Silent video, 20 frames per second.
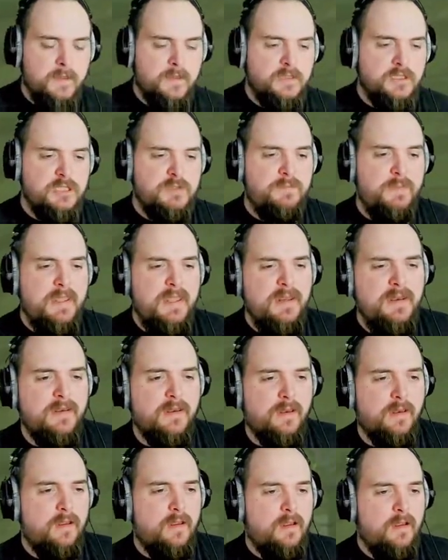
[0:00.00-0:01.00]
Spin.
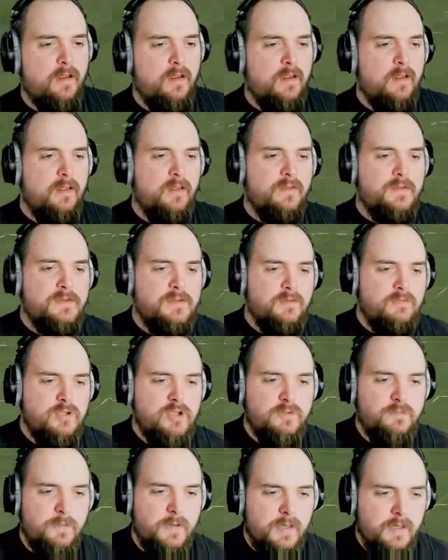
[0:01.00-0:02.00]
No
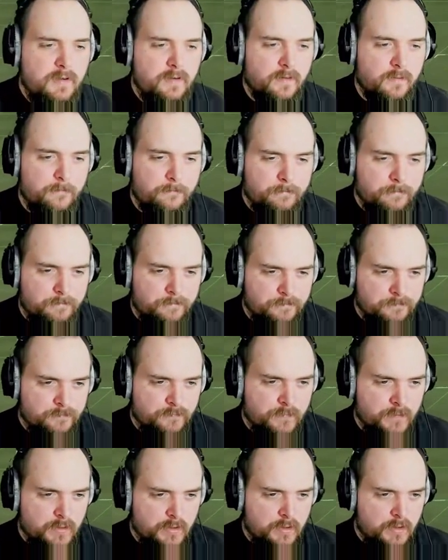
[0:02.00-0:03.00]
spin.
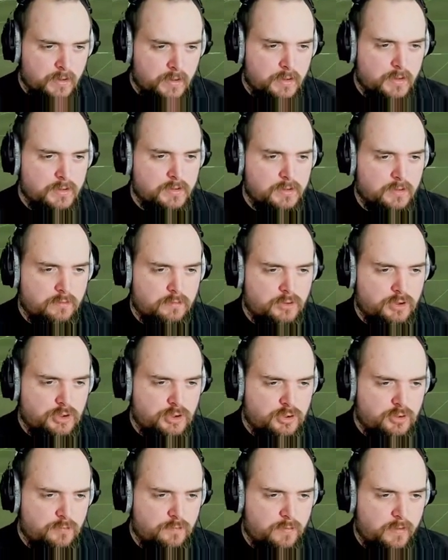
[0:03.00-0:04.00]
But we
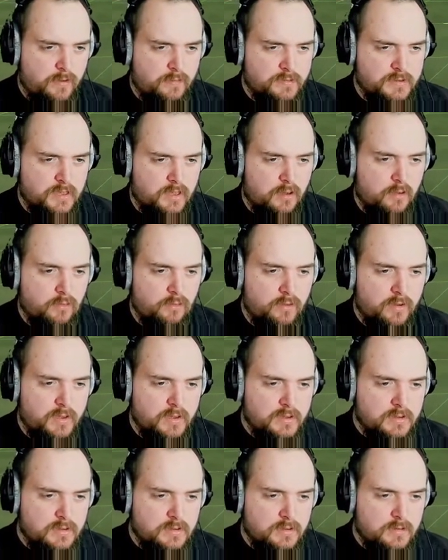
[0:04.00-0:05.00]
should be able to hold
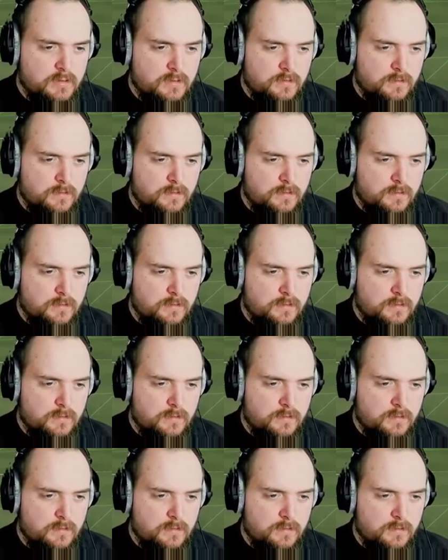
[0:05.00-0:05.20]
this.